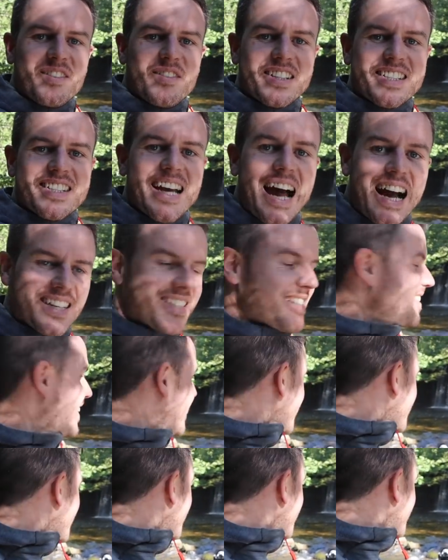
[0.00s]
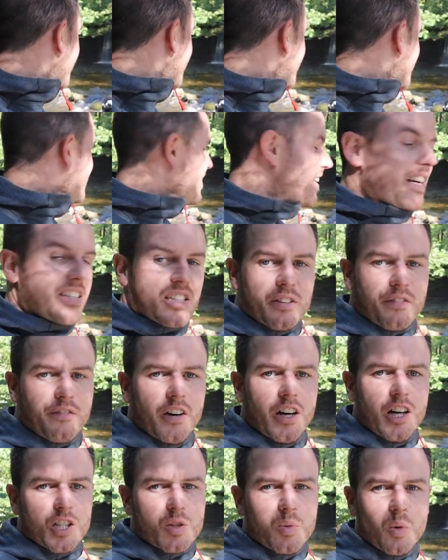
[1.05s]
Fantastic! That's the
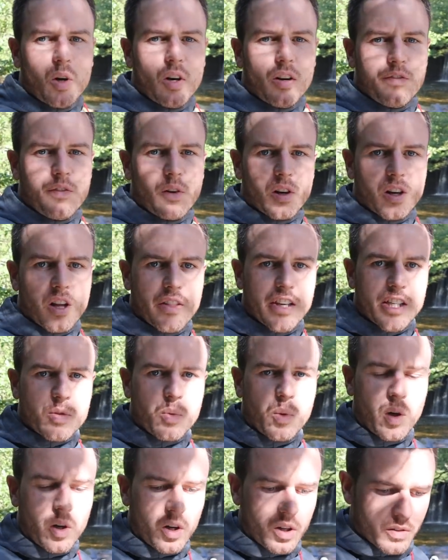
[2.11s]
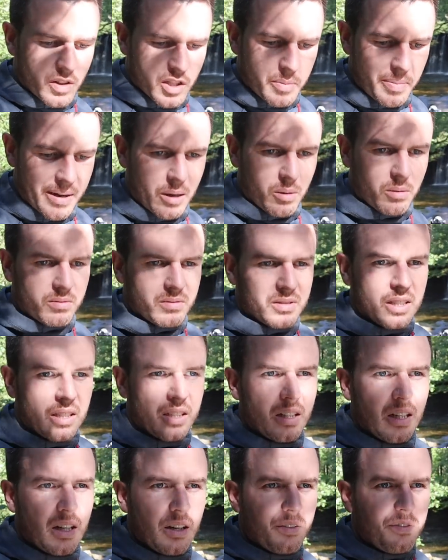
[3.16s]
first waterfall on this walk. There's about
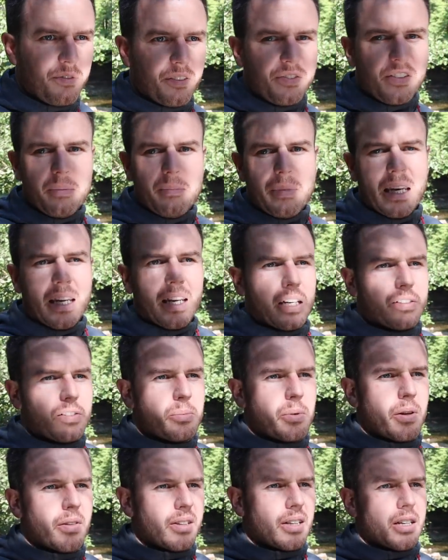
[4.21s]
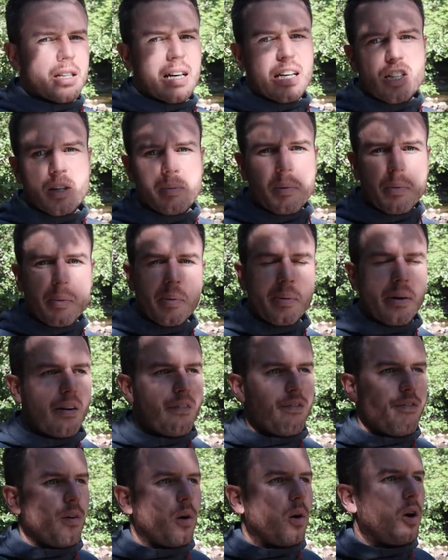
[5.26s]
50 million of them. I mean, there's actually probably
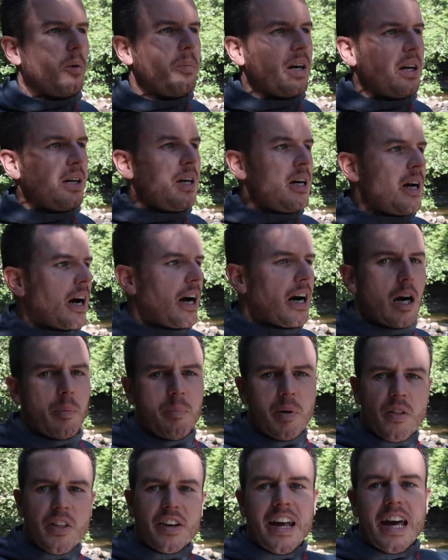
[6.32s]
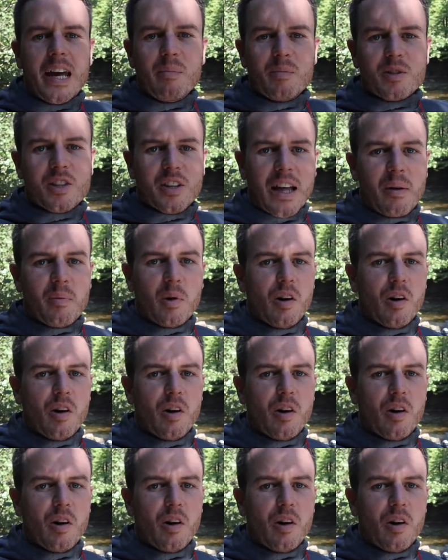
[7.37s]
about four, but I'll put the name to that